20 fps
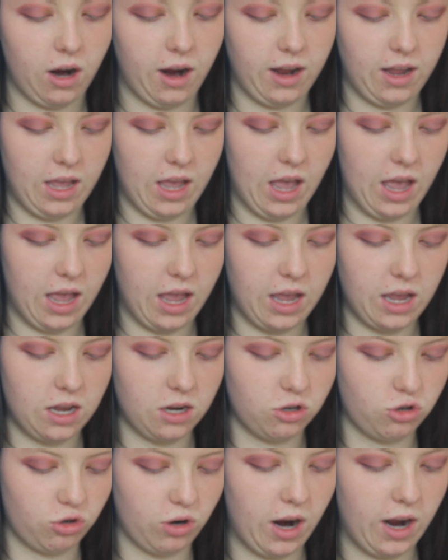I
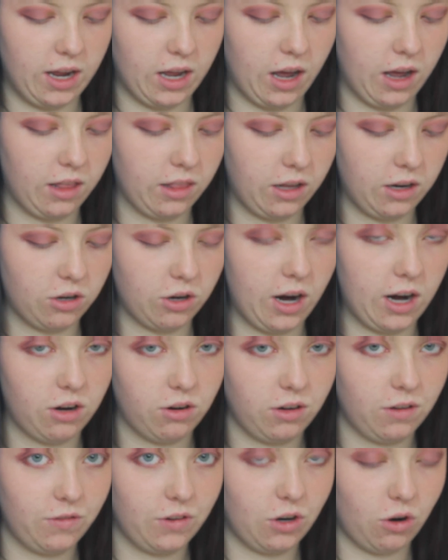hate dry eyeliner. I
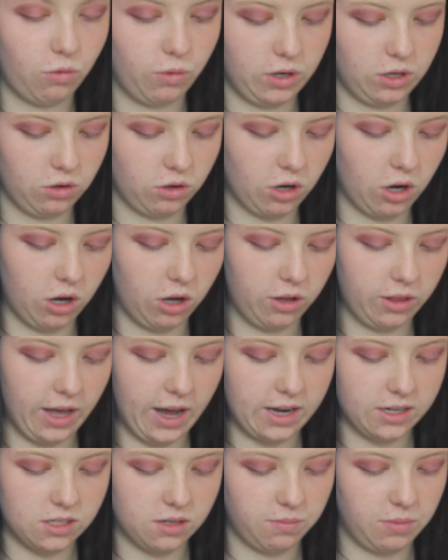don't even know what you call
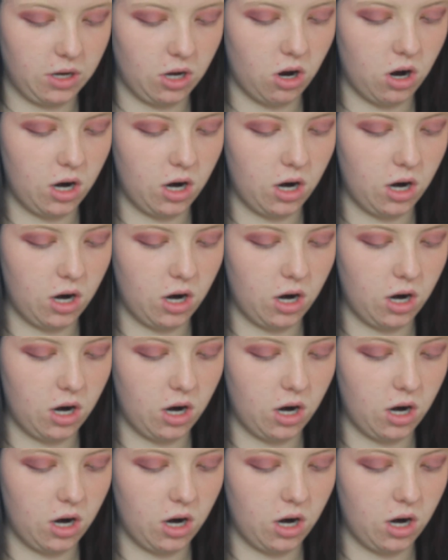that, to be